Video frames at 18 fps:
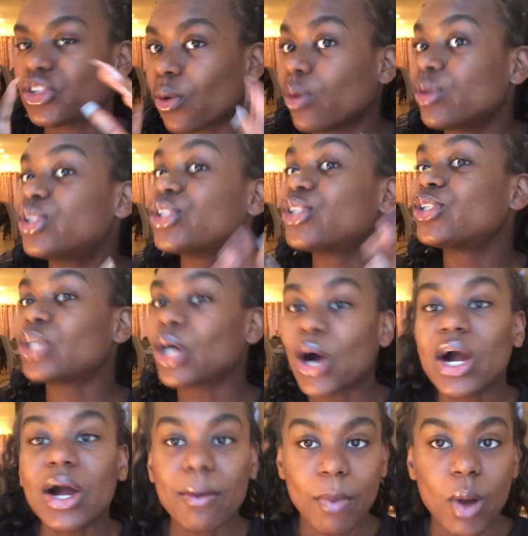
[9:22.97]
Don't just
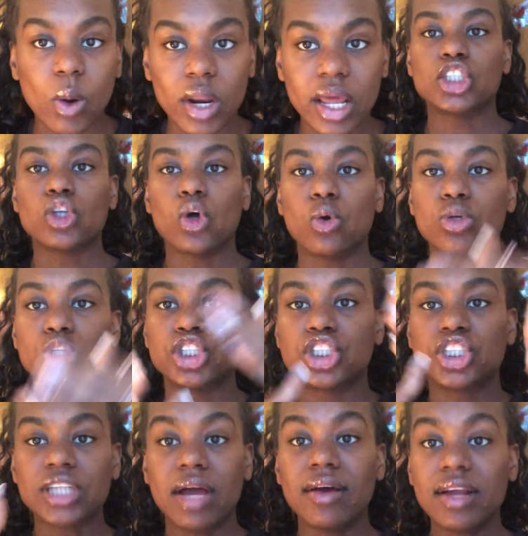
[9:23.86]
talk about it. So
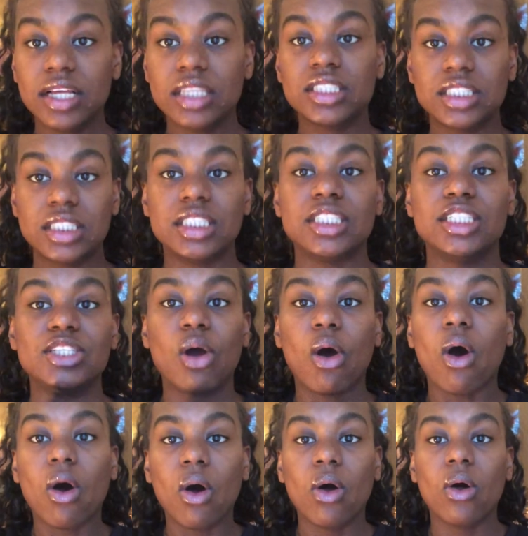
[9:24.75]
shout out to
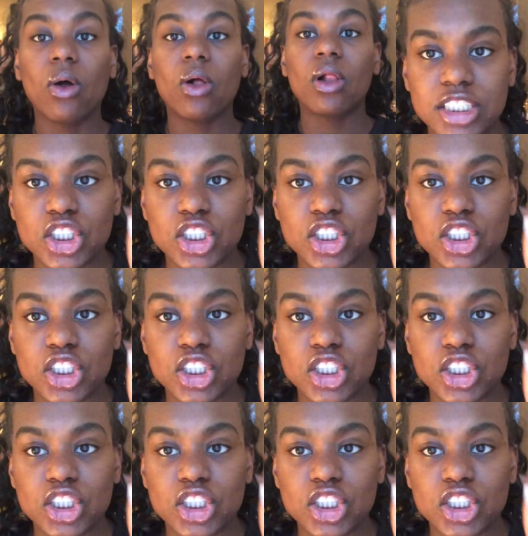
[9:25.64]
y'all.